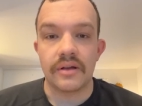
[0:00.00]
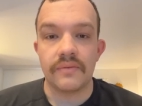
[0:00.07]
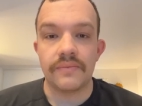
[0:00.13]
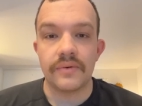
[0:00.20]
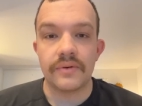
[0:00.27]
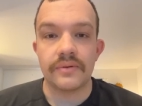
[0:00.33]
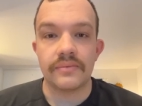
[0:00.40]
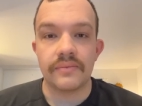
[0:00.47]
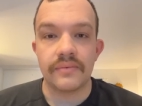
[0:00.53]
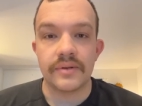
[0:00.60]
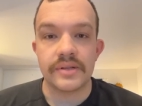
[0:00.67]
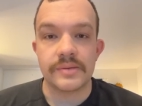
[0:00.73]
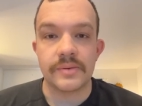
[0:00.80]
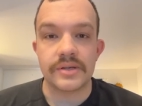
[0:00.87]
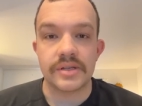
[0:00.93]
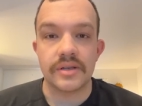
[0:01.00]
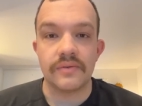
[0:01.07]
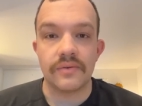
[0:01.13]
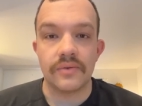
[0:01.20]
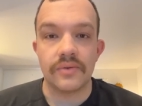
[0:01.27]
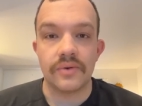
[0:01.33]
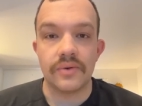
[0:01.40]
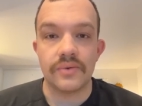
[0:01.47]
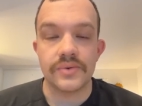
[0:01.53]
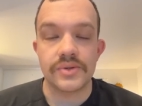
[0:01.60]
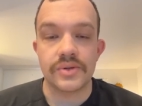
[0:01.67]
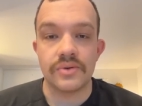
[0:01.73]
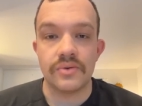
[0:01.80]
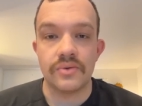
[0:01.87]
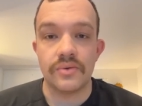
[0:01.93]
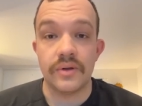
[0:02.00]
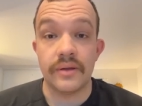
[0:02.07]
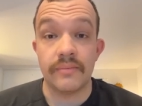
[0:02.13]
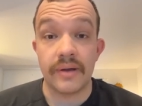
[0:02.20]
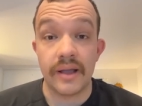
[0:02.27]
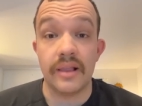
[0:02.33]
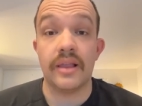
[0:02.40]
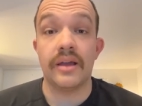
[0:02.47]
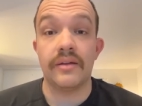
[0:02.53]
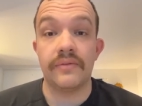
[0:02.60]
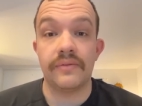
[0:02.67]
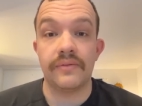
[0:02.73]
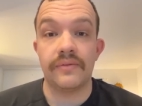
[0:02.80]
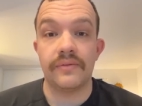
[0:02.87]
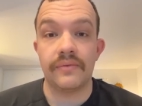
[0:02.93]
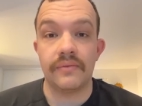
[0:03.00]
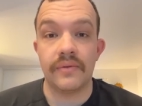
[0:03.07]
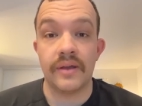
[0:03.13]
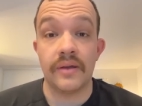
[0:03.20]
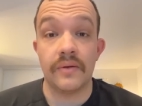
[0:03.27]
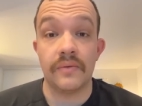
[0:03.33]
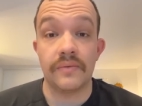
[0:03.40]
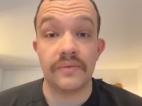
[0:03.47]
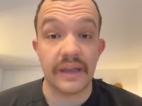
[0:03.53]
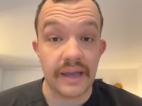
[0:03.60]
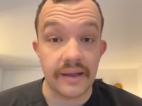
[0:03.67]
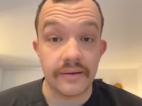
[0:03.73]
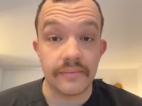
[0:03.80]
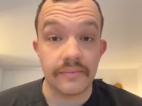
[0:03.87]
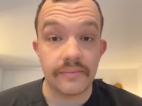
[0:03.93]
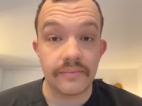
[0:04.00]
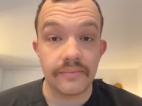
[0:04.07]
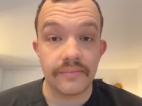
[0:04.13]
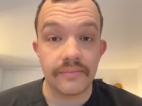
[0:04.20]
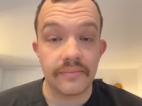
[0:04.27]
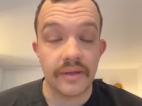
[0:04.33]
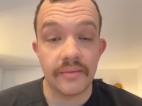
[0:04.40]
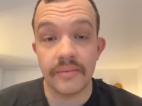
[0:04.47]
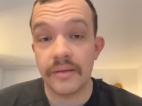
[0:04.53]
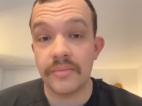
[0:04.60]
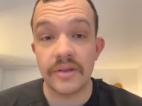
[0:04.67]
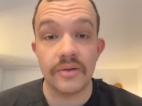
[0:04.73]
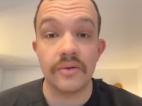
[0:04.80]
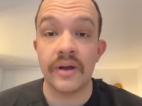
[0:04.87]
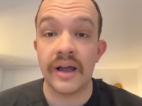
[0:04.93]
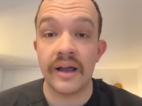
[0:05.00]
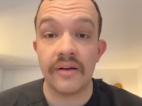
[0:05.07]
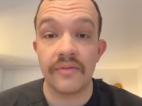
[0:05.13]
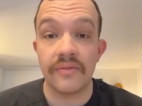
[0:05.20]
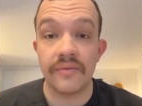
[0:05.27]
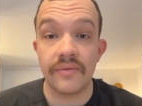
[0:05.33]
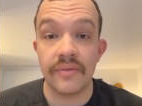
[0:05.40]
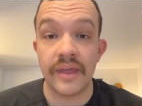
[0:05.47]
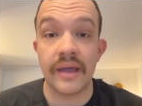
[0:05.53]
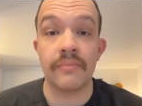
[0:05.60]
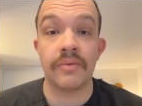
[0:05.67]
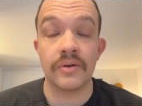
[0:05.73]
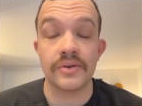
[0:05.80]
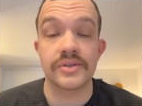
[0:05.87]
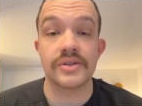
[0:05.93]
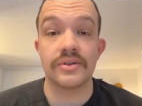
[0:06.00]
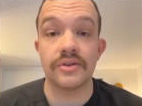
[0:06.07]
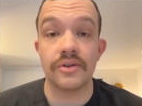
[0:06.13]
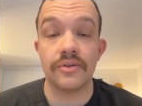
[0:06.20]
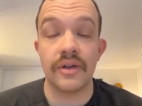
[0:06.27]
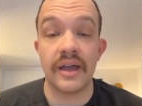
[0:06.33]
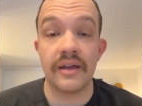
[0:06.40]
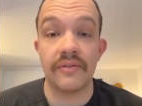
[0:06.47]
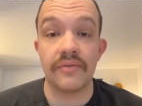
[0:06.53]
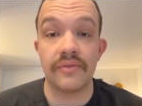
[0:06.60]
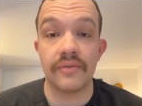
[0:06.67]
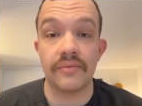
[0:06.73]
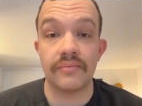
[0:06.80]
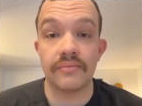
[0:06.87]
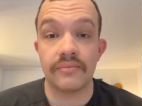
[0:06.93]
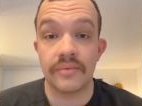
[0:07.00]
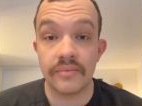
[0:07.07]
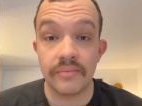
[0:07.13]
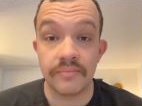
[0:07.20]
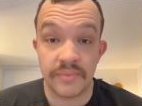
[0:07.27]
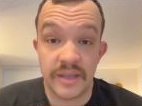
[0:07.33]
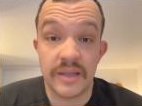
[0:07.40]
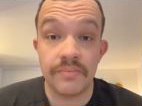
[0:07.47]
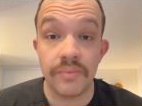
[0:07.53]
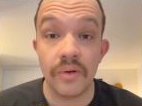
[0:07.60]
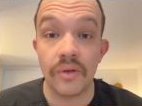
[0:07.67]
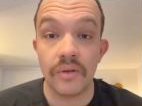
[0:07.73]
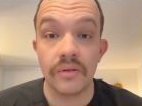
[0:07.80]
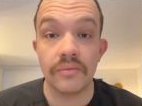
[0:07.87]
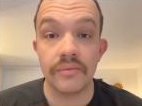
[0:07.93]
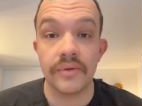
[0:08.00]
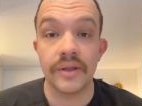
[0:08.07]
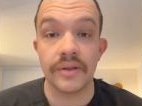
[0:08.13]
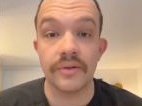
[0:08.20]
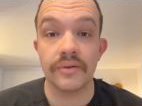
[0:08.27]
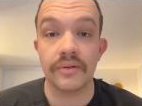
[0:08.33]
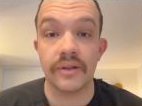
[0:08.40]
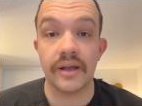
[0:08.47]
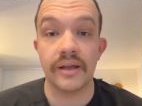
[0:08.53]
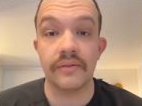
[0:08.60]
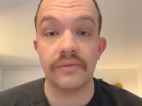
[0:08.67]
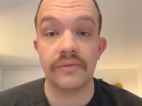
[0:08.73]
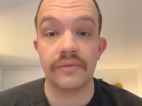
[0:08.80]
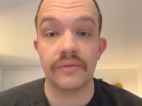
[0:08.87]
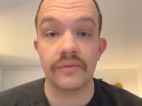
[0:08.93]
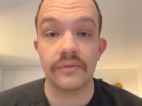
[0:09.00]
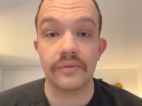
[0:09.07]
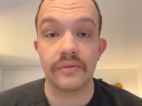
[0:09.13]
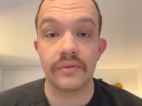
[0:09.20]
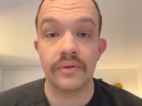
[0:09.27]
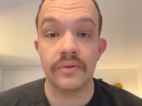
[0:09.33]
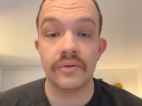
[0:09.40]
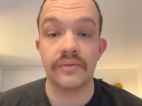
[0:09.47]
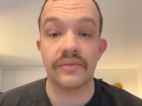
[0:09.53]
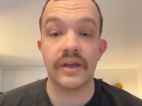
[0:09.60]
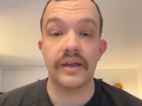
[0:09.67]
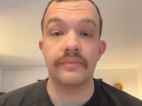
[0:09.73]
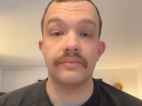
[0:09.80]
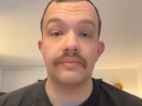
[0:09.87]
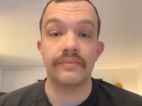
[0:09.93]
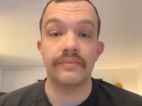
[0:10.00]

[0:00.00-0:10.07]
comfort, especially for those who in my life have died. And maybe you have that person, or you have people in your life who have died.